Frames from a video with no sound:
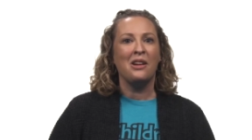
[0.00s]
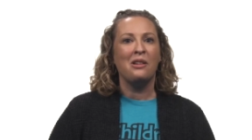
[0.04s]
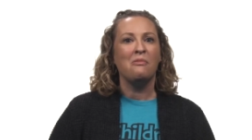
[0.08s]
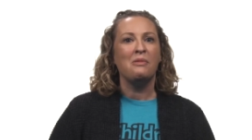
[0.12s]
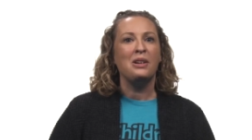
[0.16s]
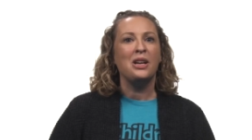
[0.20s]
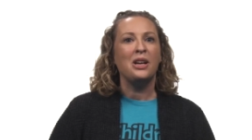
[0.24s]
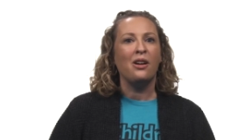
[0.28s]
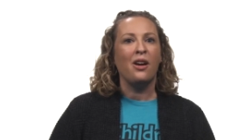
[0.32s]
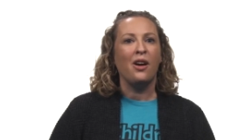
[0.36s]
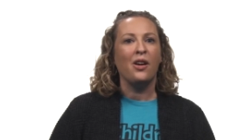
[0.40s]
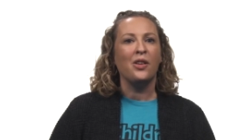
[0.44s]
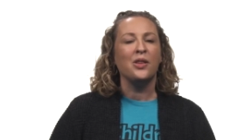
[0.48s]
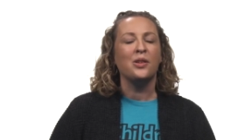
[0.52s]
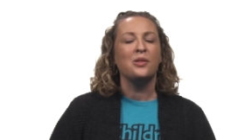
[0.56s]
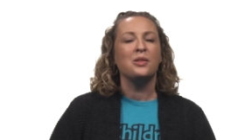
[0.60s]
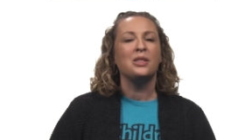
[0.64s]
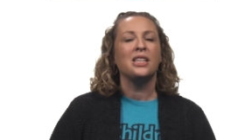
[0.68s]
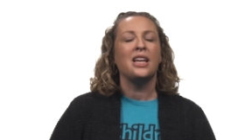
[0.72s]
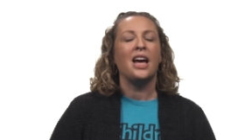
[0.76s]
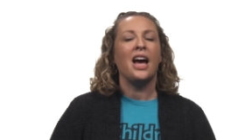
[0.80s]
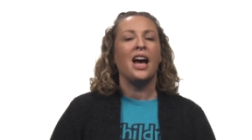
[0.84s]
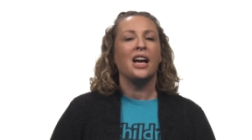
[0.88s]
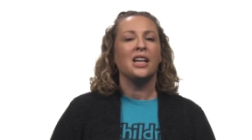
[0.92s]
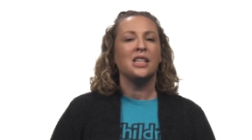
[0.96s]
We call
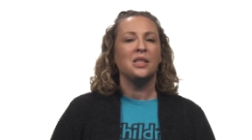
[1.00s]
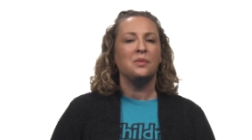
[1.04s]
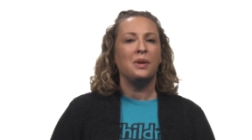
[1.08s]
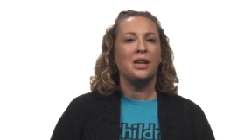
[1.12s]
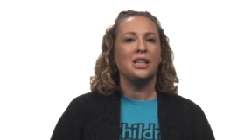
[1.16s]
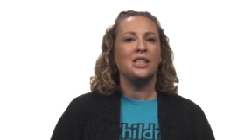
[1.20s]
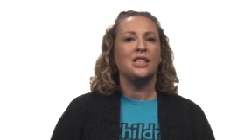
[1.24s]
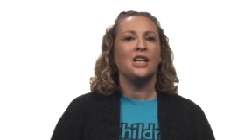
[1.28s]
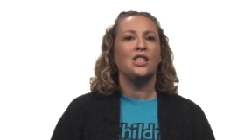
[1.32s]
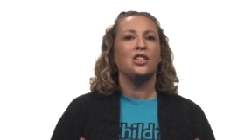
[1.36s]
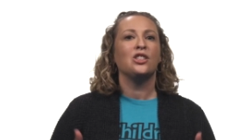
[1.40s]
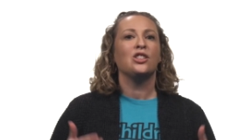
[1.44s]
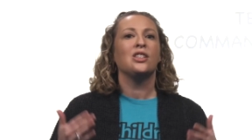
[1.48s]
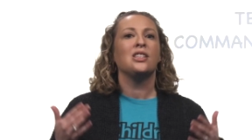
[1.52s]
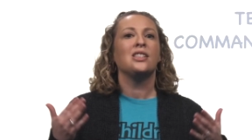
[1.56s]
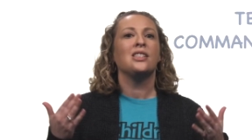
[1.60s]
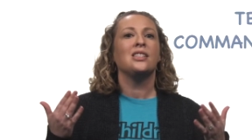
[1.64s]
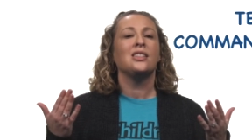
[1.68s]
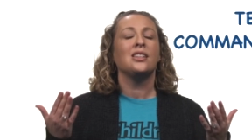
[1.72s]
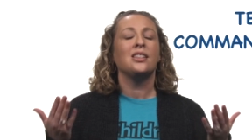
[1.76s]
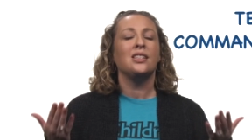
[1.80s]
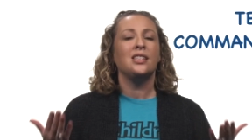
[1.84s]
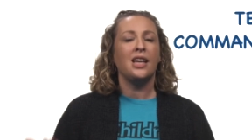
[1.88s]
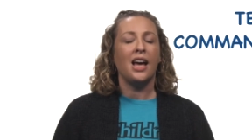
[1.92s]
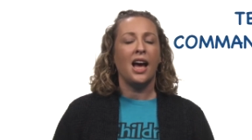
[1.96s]
those expectations
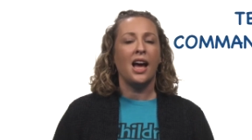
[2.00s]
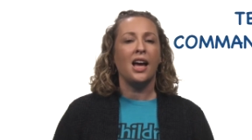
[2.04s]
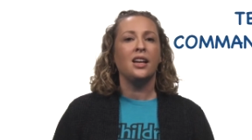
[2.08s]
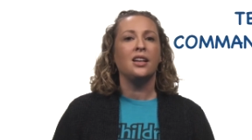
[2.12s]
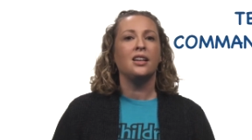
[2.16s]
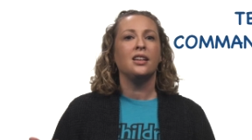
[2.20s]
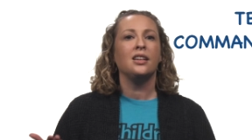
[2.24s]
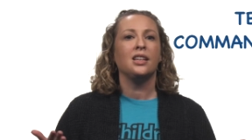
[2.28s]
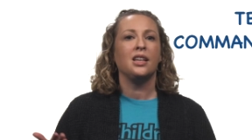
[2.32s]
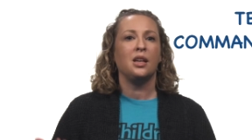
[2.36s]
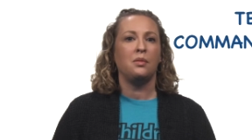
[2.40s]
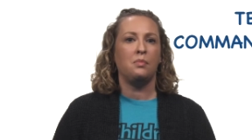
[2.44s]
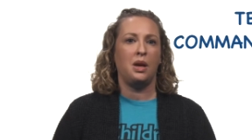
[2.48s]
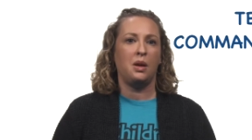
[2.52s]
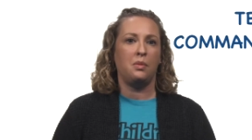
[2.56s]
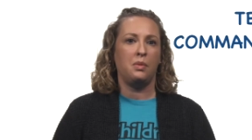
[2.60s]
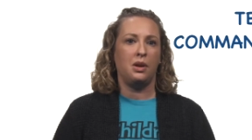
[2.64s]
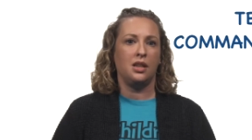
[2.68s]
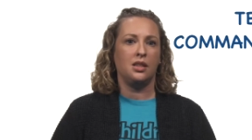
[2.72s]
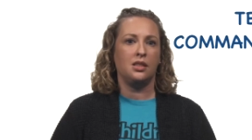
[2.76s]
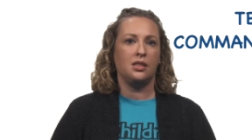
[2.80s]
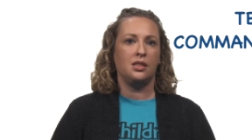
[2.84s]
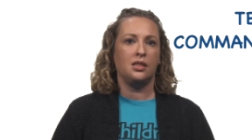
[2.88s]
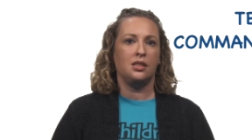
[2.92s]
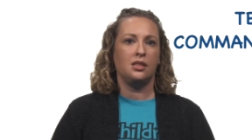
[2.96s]
the Ten
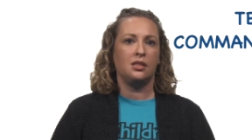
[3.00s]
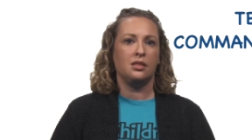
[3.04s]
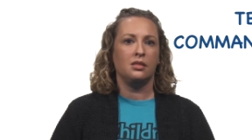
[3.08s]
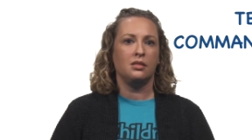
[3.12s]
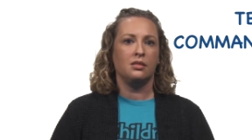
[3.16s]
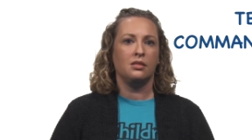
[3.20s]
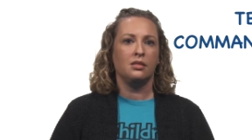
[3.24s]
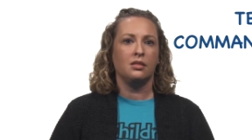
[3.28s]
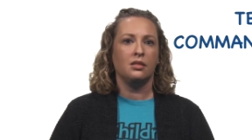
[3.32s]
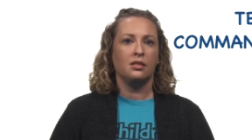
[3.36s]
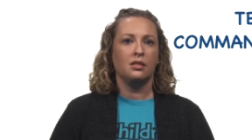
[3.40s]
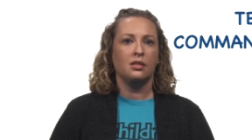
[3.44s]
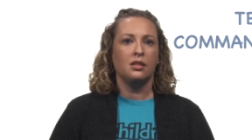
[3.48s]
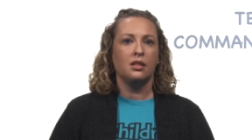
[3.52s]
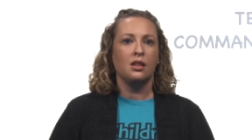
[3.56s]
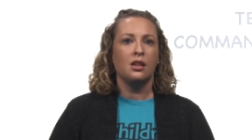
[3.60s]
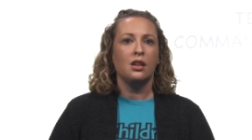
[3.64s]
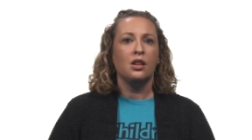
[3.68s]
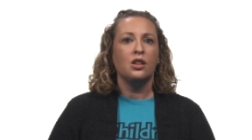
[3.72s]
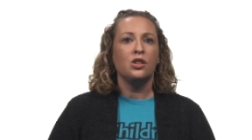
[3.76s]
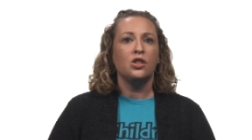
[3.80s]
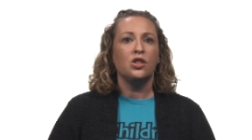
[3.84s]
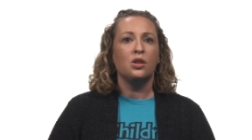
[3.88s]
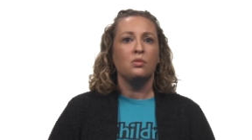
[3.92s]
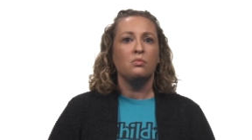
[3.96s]
Commandments.
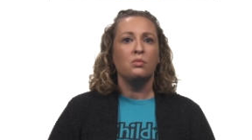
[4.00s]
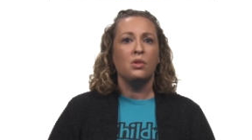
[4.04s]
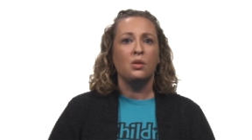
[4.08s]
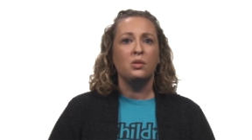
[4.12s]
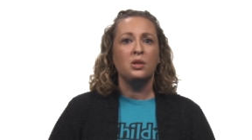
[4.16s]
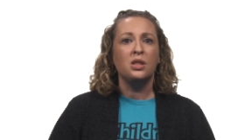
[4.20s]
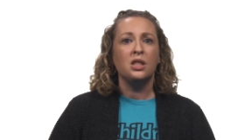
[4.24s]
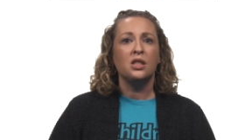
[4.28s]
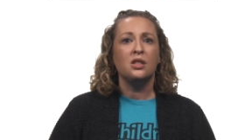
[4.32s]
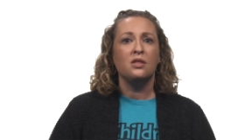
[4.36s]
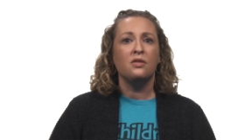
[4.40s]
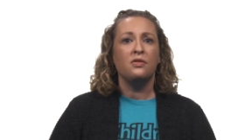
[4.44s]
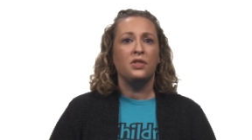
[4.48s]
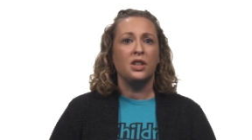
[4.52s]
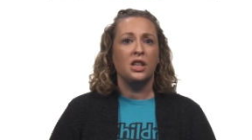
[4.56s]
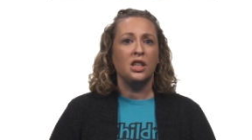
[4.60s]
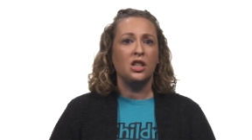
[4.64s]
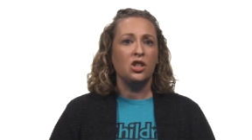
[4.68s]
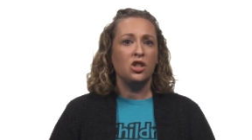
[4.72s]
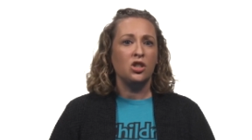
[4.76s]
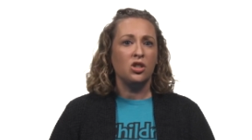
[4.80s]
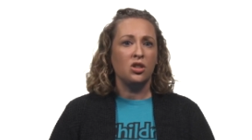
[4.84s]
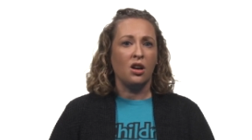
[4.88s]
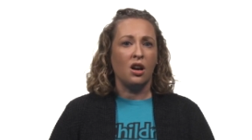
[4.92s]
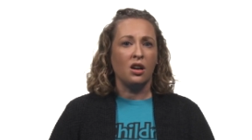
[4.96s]
So Moses
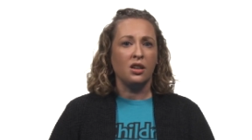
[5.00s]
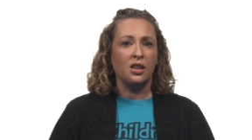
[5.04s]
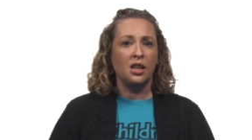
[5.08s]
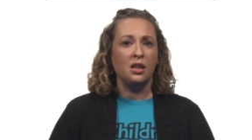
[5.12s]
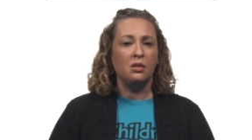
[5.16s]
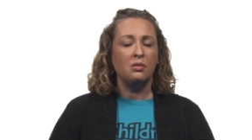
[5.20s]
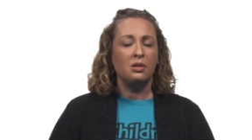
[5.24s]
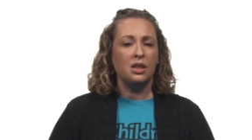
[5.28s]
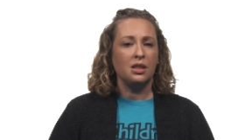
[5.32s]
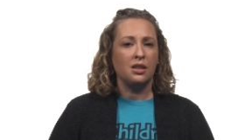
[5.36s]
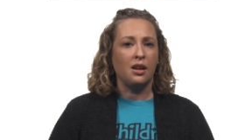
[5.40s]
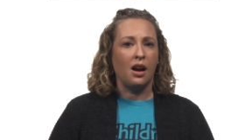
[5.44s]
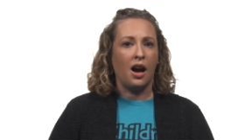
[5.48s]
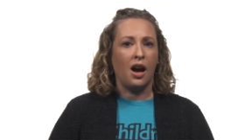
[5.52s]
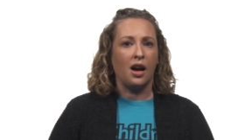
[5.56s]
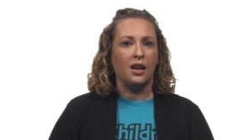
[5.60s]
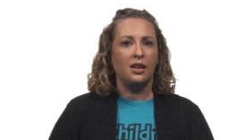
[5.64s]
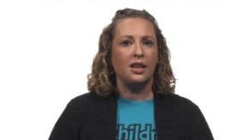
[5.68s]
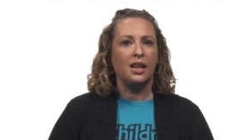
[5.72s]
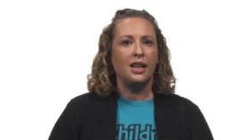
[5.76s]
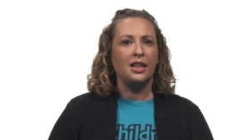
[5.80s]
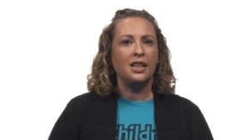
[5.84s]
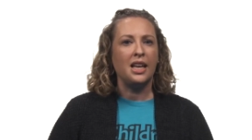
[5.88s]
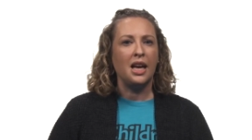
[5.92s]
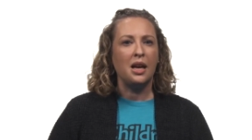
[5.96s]
finished talking with God
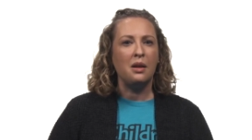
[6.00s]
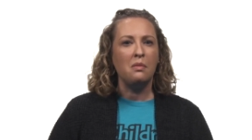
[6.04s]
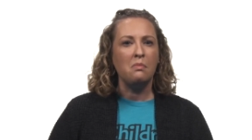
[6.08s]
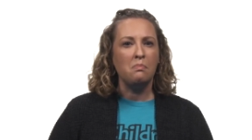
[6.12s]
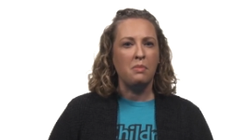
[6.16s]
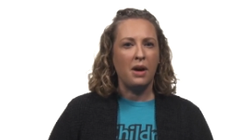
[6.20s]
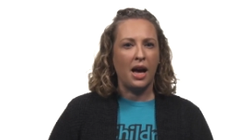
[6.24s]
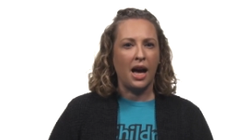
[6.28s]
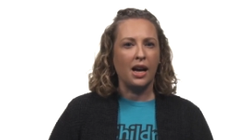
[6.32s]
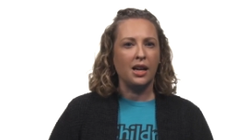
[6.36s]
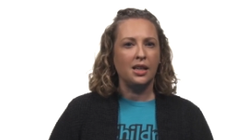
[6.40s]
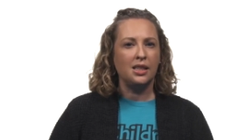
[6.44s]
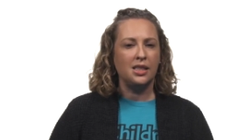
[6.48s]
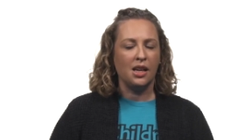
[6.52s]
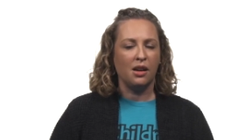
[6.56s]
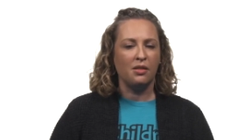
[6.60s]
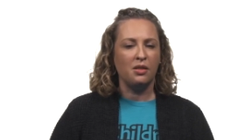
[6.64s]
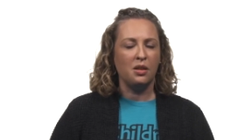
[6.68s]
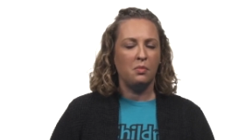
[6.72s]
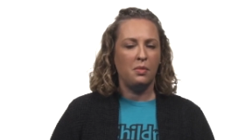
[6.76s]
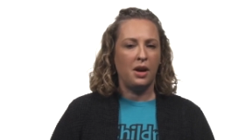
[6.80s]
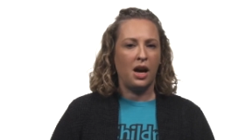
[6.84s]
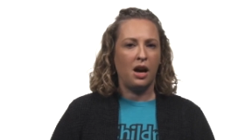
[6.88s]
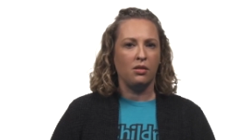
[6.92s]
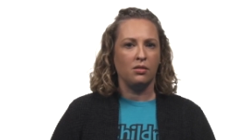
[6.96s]
and came back down
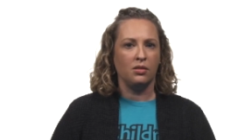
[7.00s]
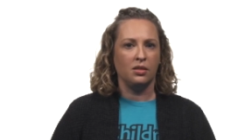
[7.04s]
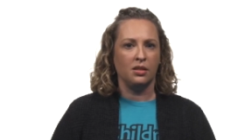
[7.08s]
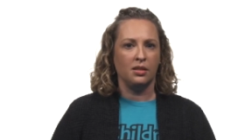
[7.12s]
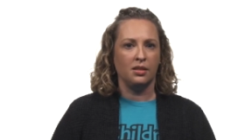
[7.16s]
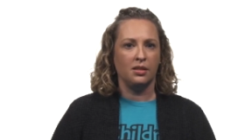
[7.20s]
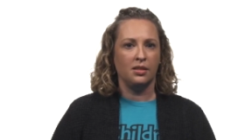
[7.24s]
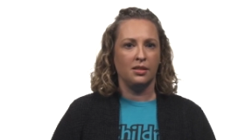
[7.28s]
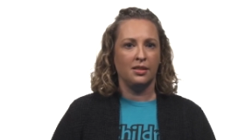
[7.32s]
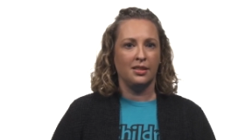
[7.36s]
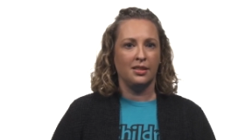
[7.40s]
the mountain.